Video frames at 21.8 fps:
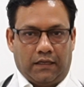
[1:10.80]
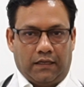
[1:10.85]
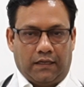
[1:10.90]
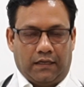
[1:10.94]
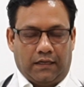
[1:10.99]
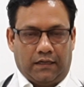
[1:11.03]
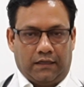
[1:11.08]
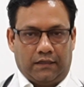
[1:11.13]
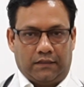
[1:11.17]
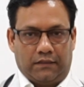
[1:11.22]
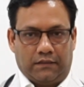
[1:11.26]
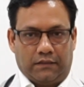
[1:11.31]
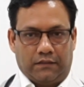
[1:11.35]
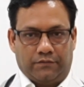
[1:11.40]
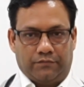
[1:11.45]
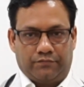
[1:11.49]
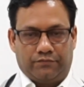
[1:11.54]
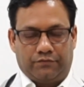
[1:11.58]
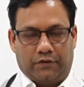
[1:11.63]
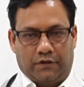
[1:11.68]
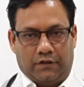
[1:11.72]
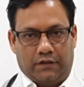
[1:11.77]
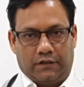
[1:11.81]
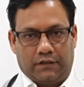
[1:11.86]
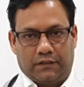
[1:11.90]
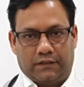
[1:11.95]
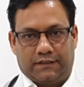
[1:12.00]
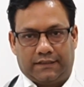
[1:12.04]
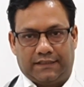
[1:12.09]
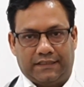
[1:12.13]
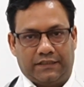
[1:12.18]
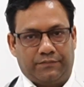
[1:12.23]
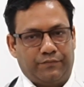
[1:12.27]
And for
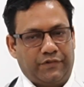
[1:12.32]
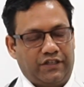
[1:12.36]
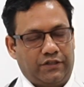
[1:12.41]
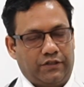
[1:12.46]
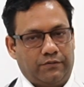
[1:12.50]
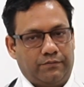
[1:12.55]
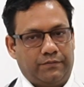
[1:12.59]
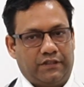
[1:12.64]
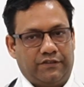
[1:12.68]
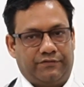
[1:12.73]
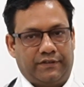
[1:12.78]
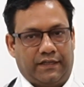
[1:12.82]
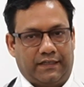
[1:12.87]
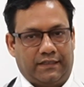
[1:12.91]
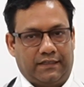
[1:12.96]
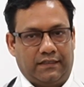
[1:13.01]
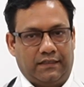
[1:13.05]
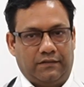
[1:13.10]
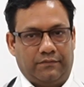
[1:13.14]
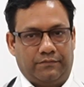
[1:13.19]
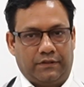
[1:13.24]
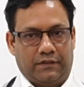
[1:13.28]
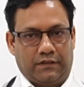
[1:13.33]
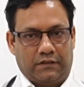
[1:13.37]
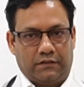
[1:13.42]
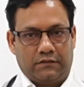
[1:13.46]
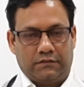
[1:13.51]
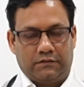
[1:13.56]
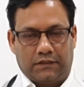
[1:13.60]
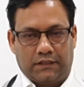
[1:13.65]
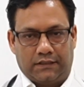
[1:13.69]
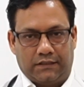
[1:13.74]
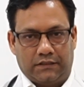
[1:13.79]
treatment of the fatty liver,
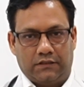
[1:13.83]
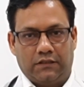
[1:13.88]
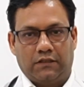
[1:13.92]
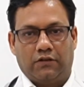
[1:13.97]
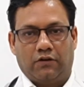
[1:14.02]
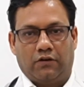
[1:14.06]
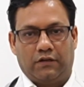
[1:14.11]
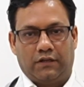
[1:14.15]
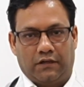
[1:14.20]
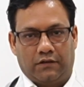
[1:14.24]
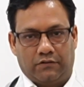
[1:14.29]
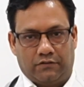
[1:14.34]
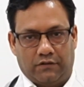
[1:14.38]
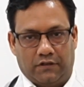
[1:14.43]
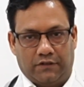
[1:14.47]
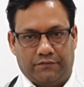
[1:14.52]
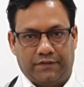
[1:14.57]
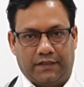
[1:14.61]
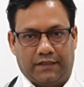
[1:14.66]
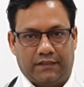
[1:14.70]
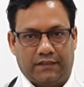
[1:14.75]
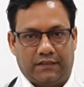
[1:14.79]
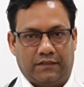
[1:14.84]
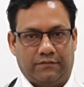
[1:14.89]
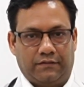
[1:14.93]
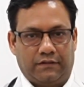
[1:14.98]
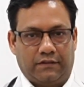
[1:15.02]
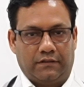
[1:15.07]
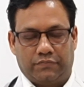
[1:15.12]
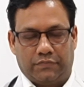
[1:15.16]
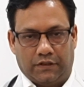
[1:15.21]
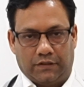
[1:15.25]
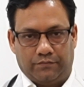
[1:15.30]
that is the non-alcoholic fatty
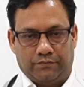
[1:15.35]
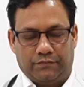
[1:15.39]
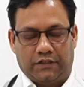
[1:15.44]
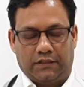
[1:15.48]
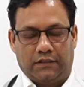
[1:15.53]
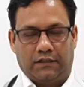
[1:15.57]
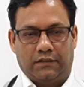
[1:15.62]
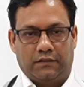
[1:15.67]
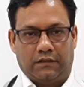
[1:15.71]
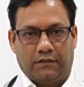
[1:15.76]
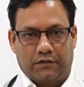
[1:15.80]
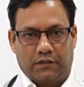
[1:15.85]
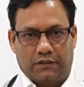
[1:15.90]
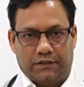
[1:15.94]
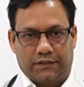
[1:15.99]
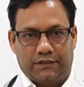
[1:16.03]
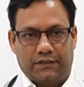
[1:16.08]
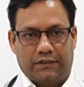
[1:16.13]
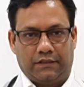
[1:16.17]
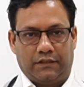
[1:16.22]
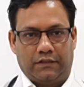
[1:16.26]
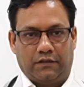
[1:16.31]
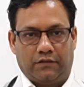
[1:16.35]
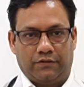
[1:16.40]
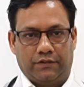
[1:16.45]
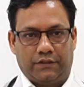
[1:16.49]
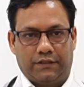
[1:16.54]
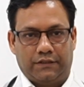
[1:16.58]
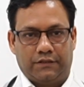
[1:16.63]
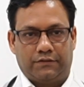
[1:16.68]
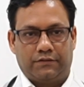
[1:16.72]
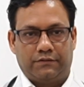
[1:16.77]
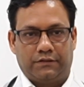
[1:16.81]
liver, mainly the concern
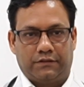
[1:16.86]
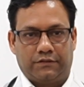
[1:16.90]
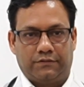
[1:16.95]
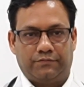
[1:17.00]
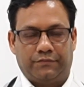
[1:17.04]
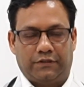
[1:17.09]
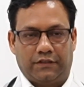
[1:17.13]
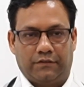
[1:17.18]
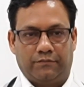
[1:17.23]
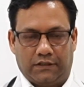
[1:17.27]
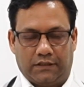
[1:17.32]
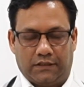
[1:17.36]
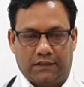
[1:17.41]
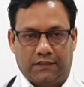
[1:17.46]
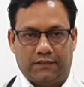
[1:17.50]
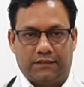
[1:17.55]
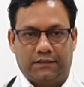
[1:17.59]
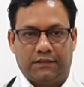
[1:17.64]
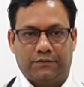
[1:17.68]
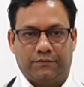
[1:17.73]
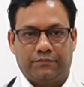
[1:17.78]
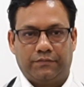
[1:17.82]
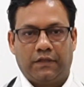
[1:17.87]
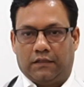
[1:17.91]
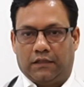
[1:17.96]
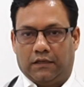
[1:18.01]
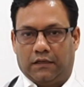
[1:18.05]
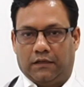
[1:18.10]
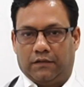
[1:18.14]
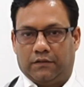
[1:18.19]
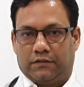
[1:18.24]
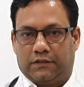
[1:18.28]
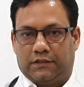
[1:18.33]
nowadays, it's increasing.
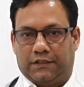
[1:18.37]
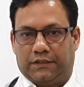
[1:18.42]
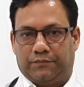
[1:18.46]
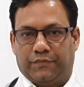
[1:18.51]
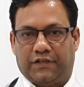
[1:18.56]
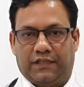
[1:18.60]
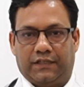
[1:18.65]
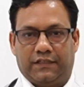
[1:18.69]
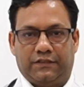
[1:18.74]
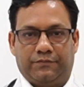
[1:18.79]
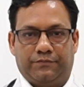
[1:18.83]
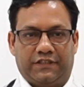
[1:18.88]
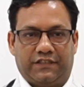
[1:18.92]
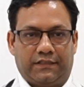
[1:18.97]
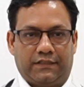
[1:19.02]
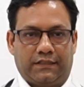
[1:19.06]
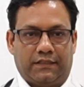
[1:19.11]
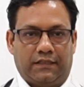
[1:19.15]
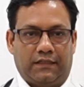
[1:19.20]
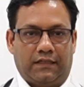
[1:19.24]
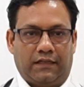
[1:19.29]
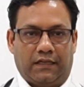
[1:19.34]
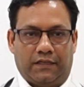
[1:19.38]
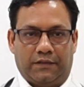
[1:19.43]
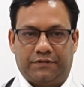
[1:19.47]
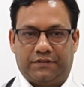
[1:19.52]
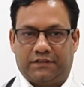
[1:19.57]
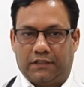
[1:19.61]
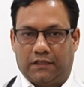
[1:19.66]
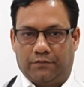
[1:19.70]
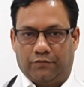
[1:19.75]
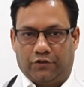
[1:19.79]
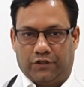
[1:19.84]
The treatment is basically
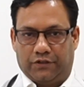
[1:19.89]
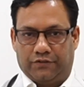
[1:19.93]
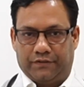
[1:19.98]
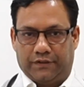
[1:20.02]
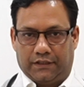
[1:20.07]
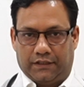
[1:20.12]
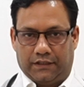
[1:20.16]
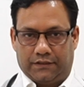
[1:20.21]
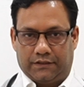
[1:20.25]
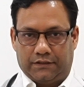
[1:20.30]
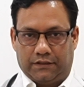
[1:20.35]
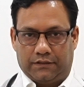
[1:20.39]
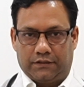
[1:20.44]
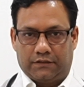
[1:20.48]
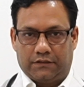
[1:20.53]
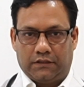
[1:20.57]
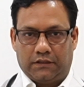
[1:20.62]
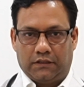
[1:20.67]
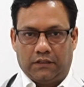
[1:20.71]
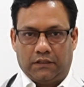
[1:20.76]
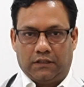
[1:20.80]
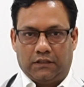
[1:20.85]
lifestyle modifications.